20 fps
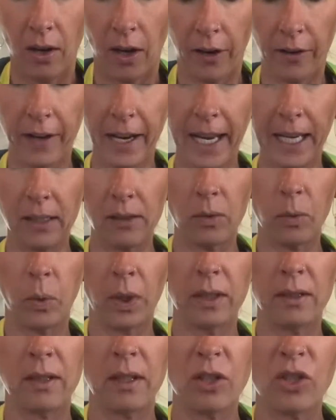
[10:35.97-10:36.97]
right,
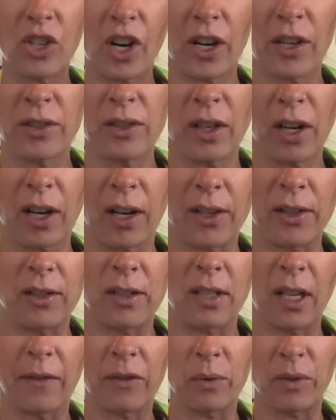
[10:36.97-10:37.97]
once the jars are
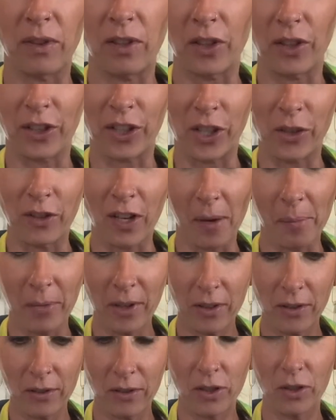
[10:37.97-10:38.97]
stuffed with the
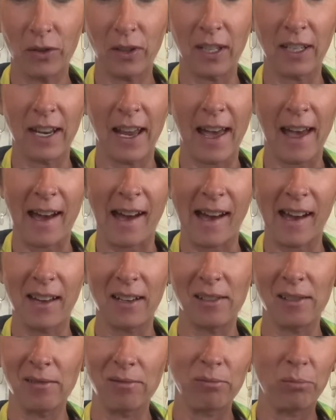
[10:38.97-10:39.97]
cucumbers, you can add
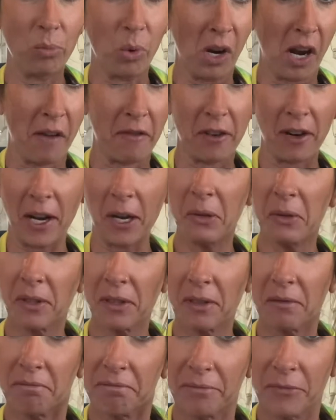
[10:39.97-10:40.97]
whatever
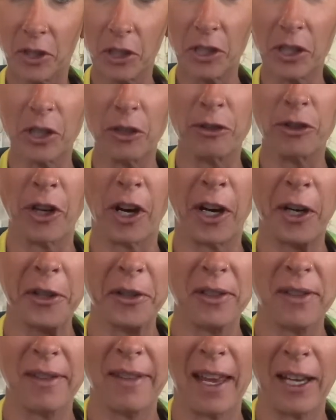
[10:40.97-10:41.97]
else to your
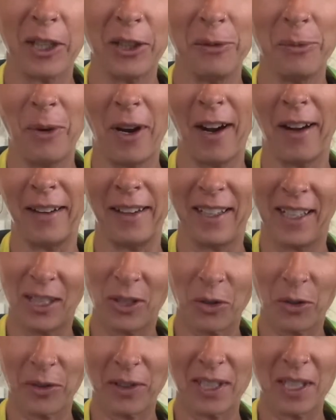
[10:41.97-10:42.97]
jars that you want, and it
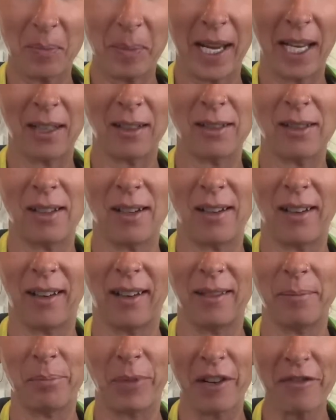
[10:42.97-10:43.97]
totally depends on
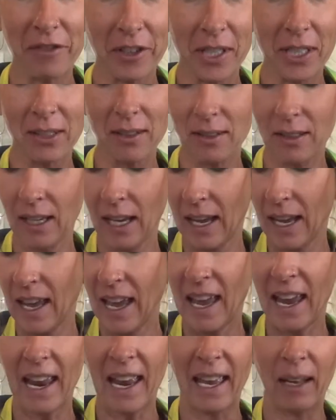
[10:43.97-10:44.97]
preference
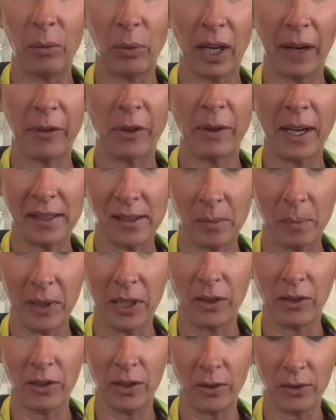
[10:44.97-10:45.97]
and whatever
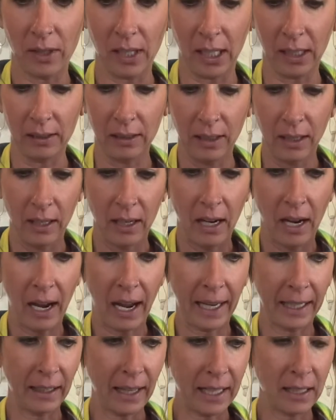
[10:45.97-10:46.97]
recipe you're using.
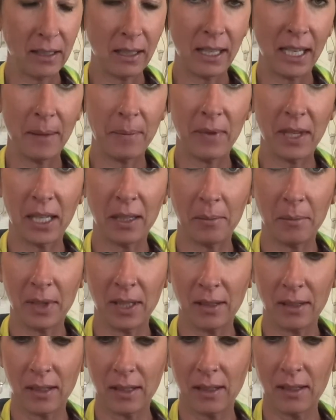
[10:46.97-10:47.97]
I like to keep
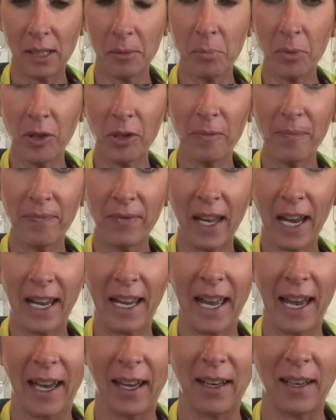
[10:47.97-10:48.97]
things simple. I
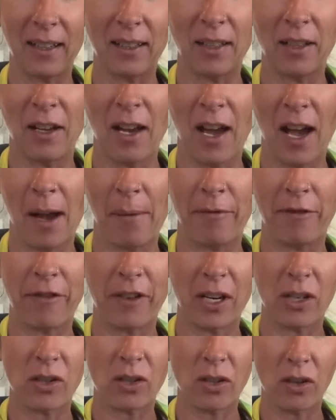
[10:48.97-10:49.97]
add
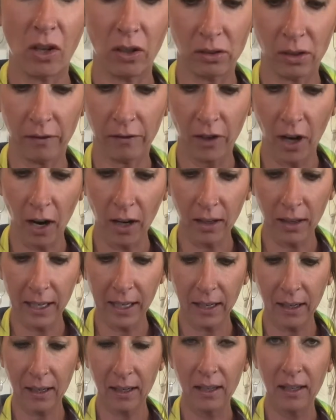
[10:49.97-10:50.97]
fresh cloves of
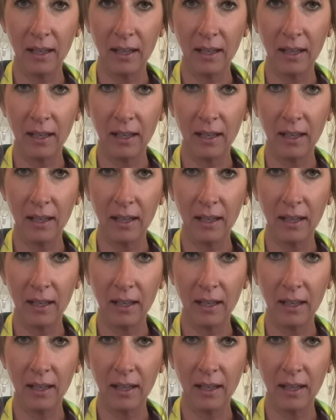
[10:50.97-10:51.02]
garlic,